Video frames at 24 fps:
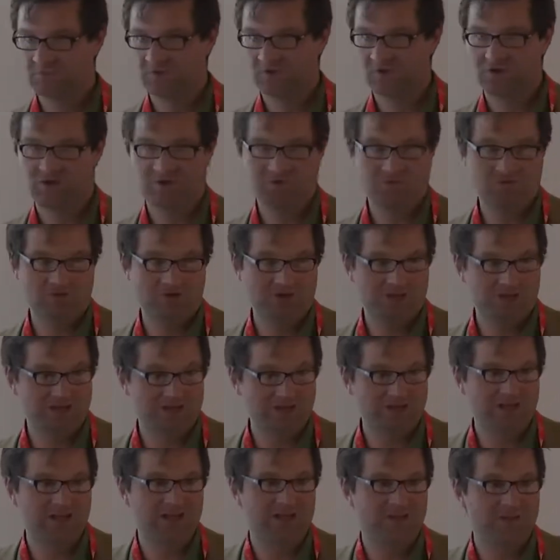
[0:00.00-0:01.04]
Yeah, like
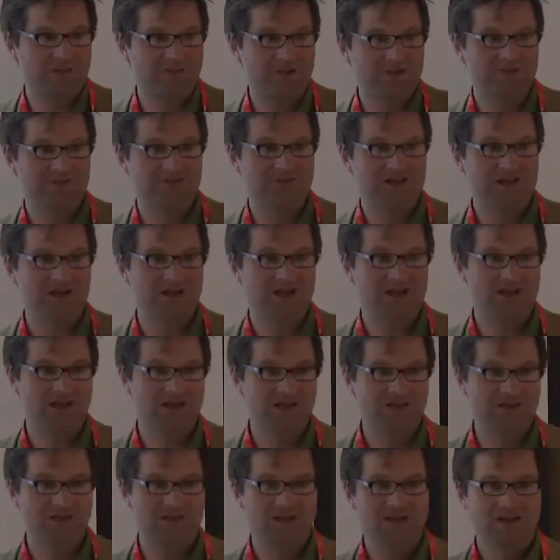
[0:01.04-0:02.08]
databases are
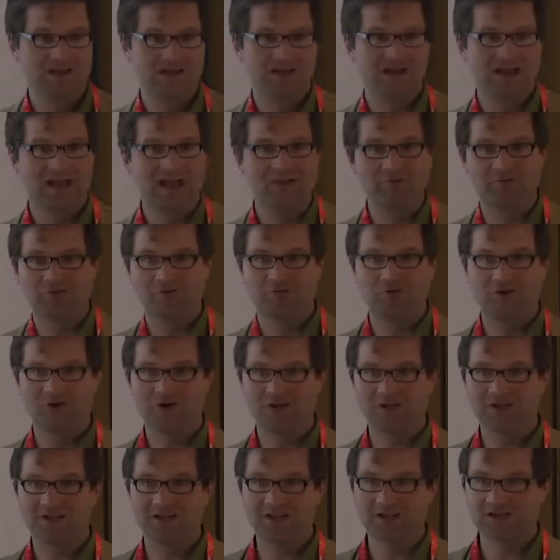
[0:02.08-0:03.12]
like everywhere
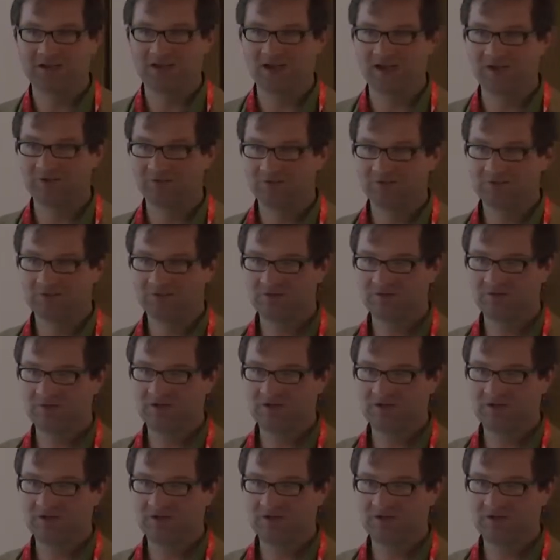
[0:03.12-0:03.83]
in daily life.